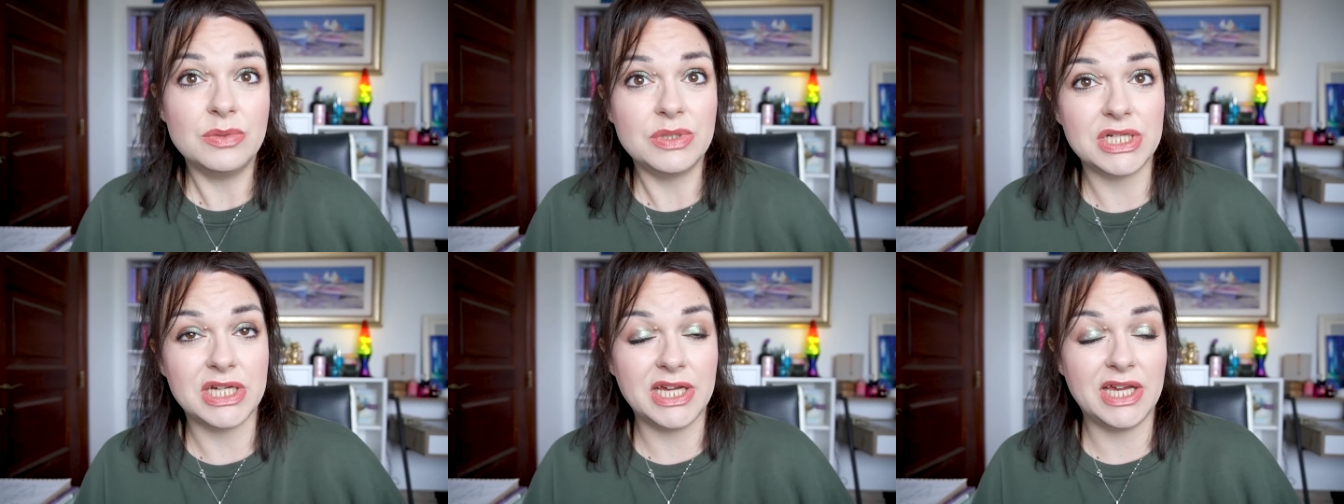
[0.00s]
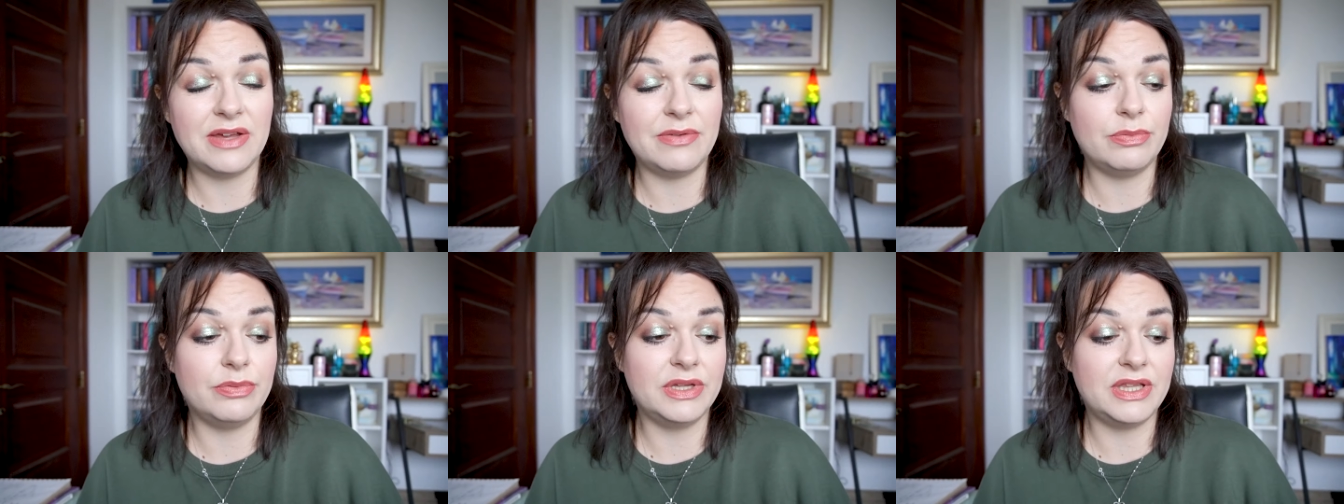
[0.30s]
which I
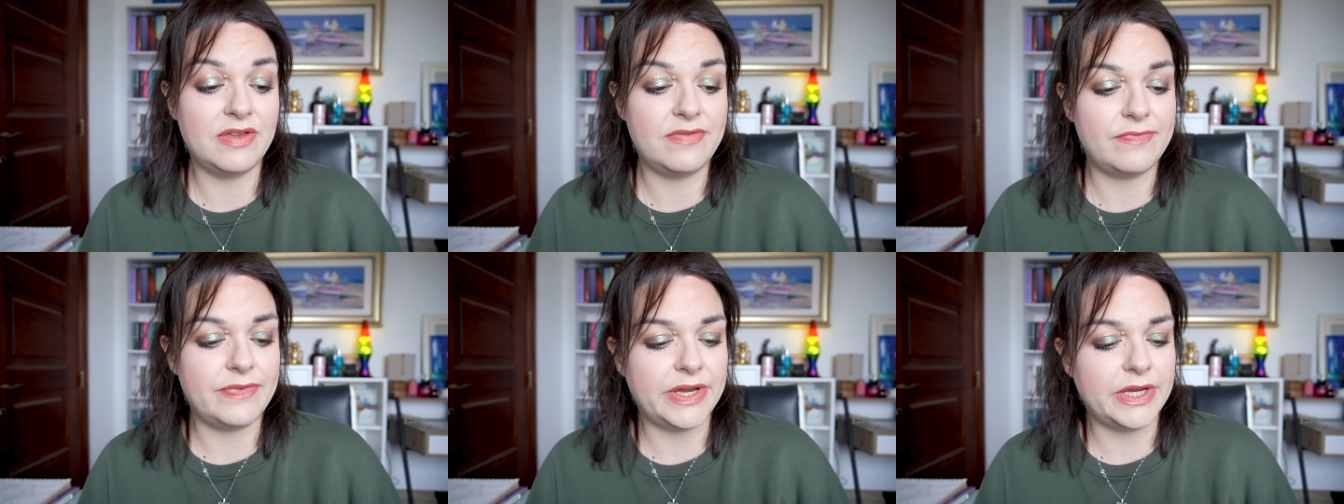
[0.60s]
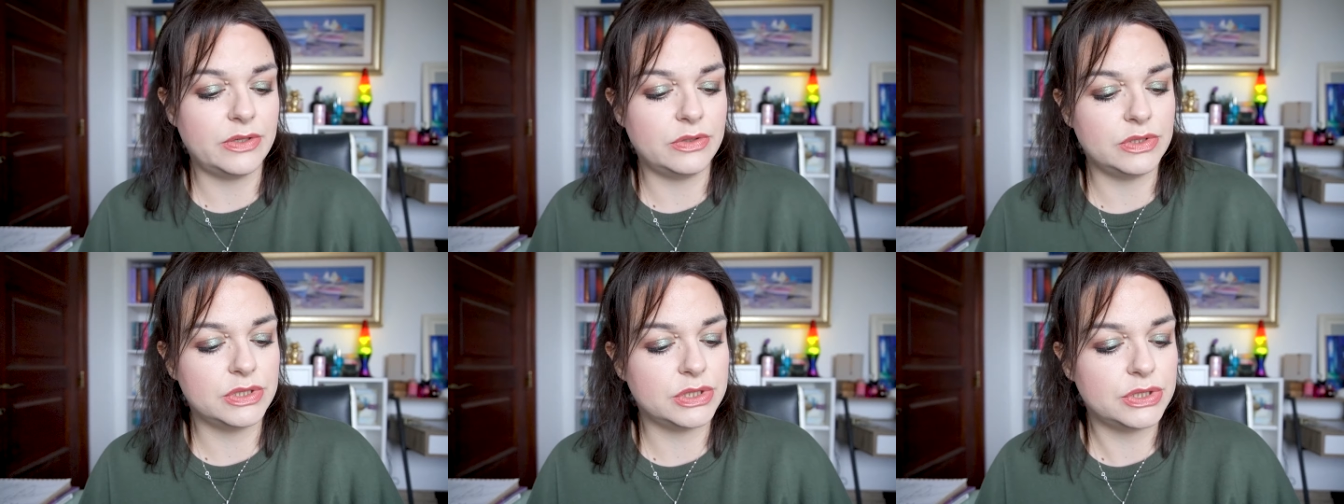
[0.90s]
have really
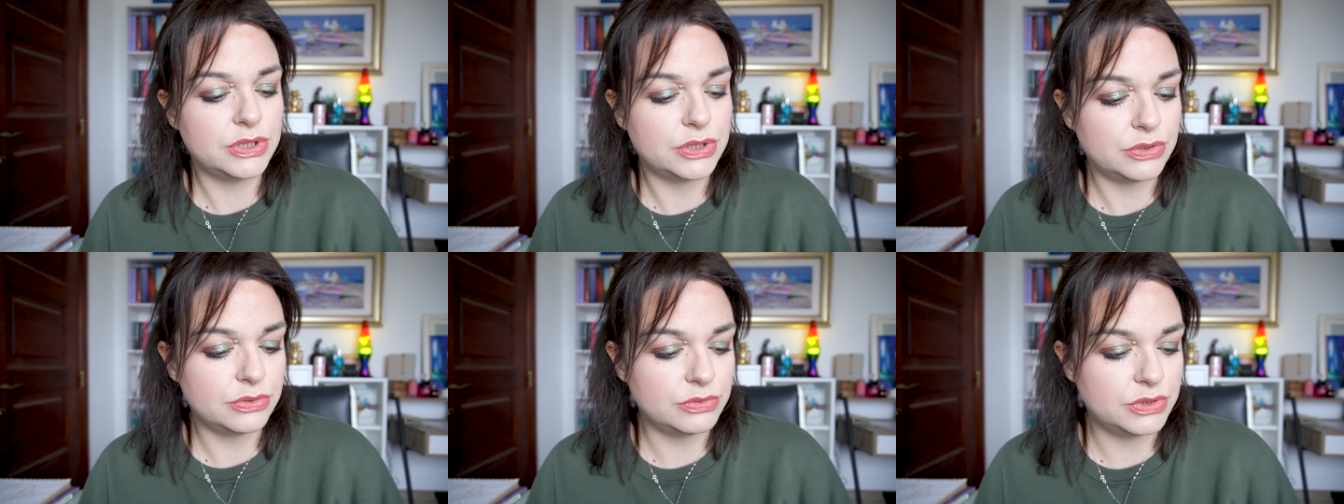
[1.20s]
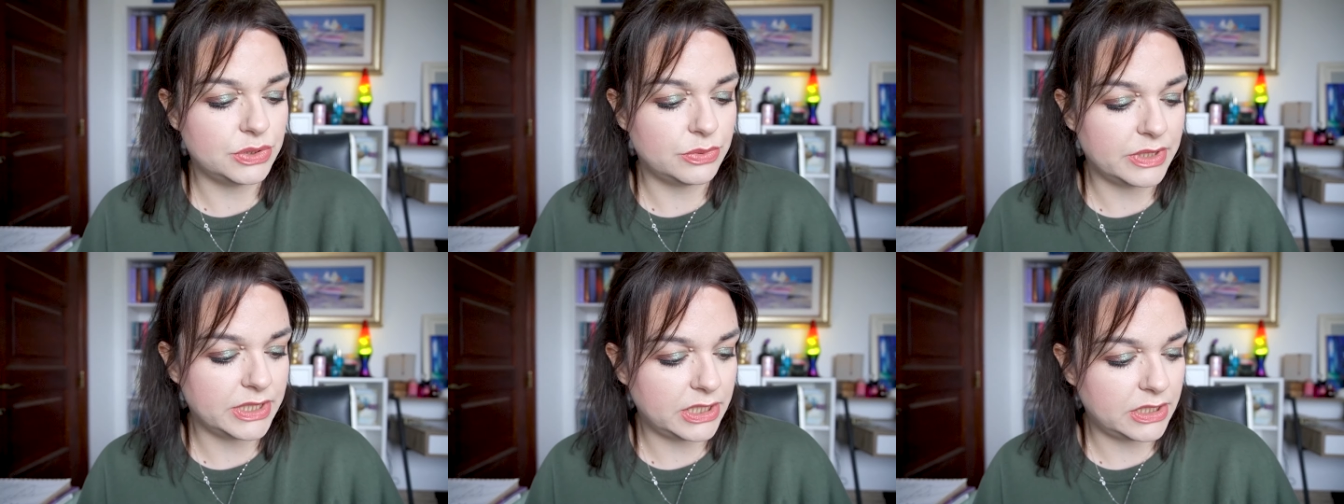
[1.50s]
failed to
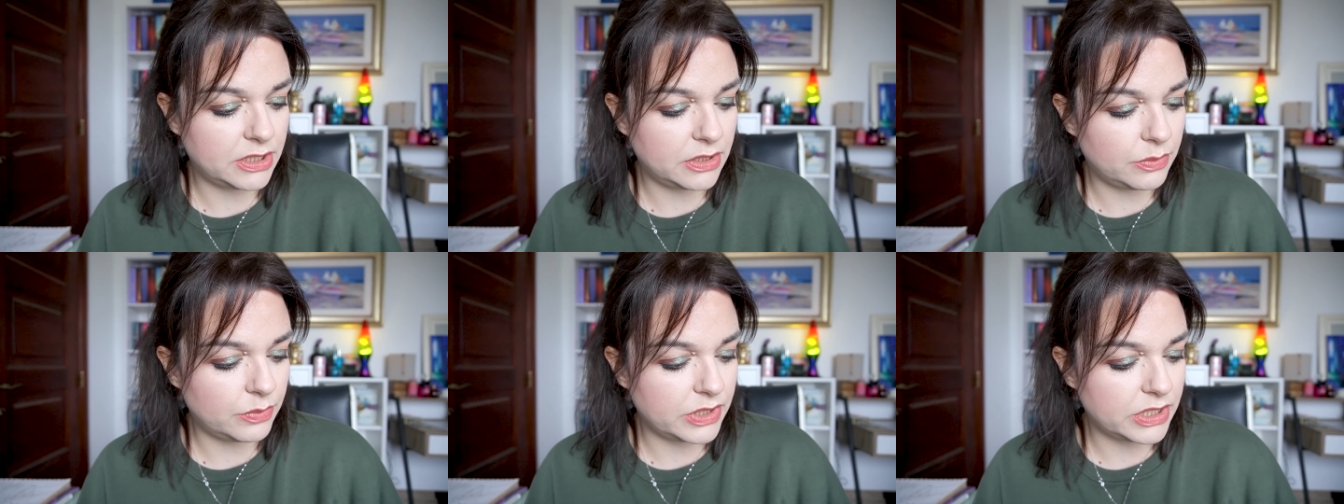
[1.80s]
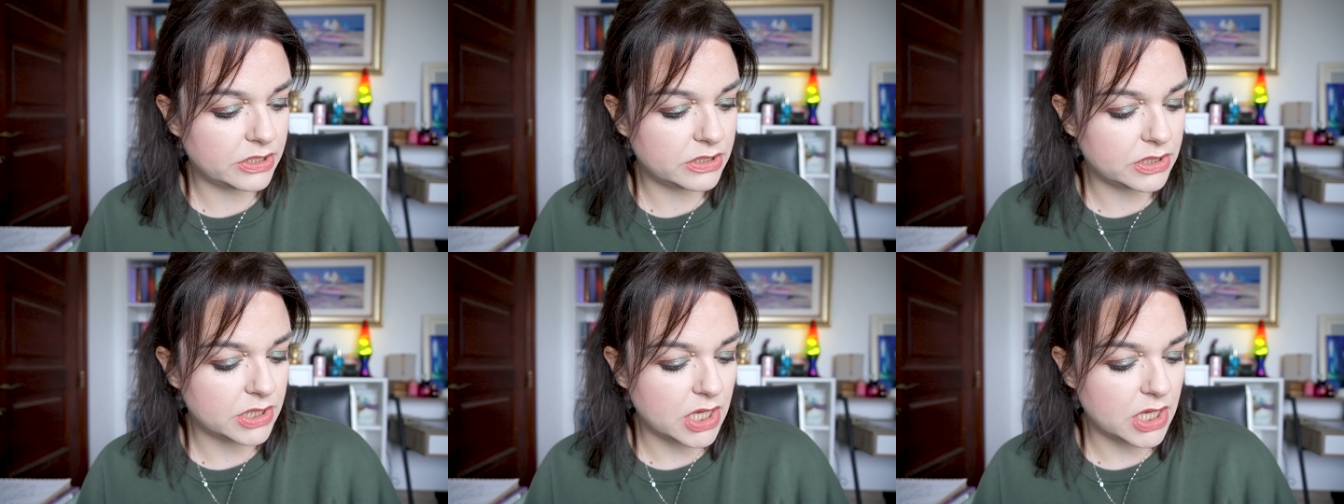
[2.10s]
do anything with.